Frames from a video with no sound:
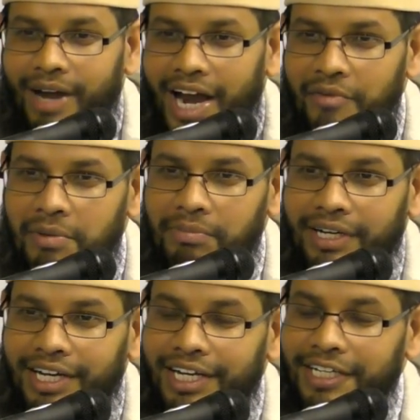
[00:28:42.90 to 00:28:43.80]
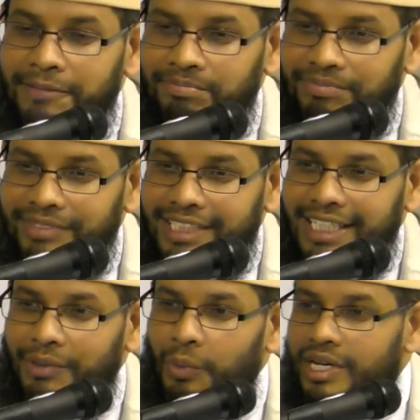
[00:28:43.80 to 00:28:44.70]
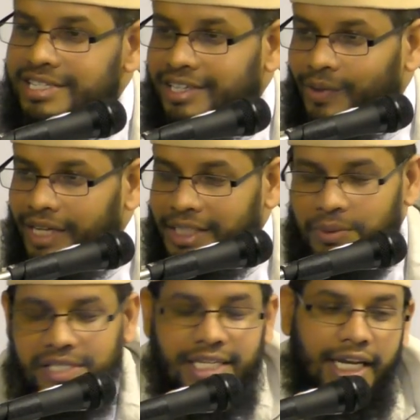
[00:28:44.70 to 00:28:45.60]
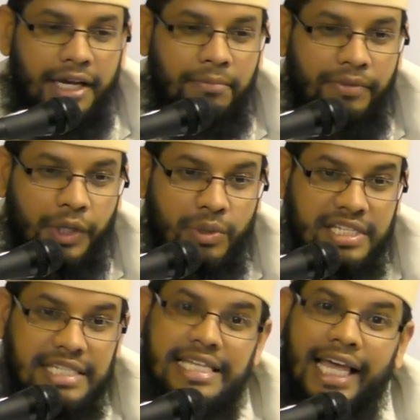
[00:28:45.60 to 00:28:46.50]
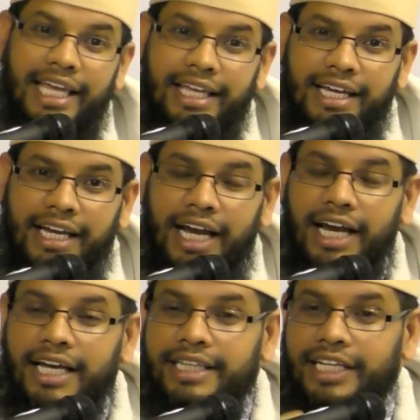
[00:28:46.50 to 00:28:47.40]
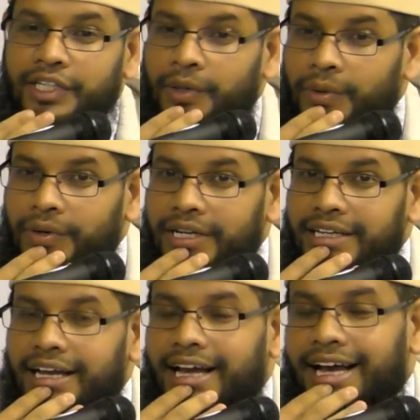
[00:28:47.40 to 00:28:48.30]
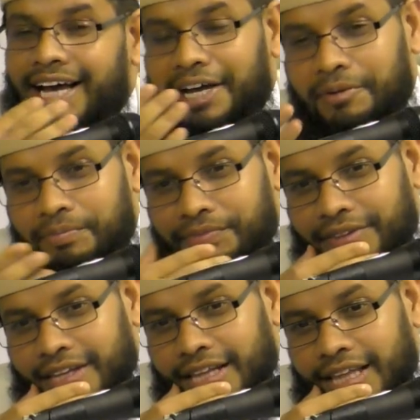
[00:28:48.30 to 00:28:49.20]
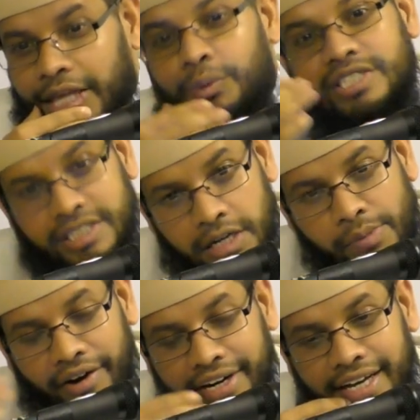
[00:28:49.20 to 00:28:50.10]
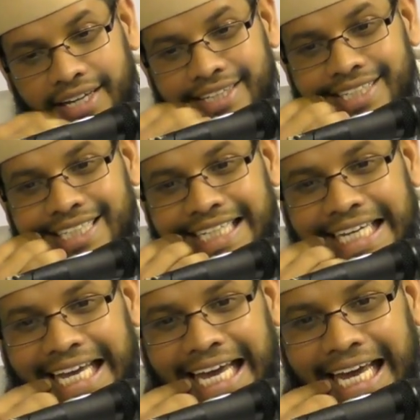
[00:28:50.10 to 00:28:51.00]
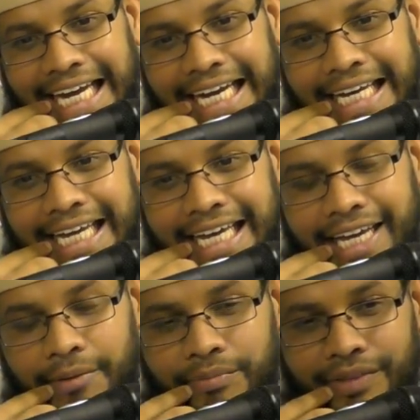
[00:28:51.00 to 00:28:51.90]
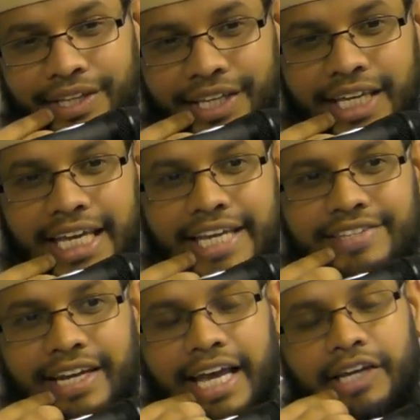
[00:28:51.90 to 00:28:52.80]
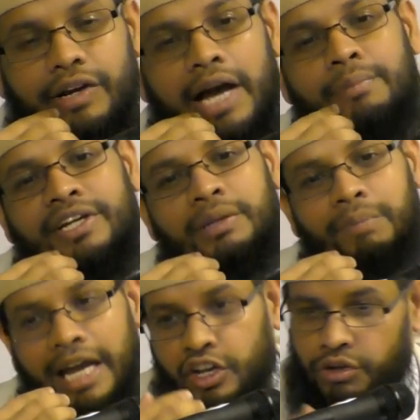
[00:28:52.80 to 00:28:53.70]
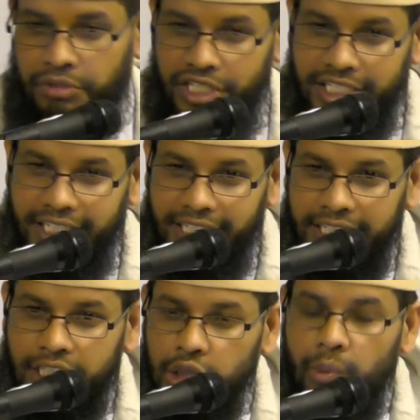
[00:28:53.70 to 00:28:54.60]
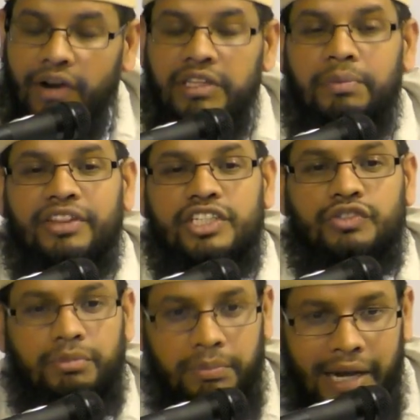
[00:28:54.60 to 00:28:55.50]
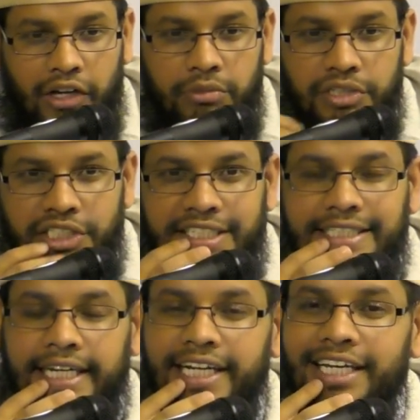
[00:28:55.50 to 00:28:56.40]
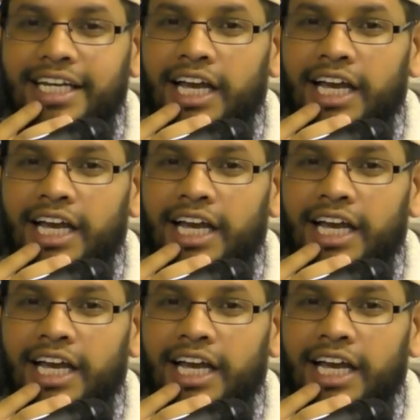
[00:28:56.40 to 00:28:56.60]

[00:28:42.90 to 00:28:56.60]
I remember one scholar, he was saying that, you know, he was in America, and he said, like, you know, I met the black community. So one of the brothers from the black community, he said,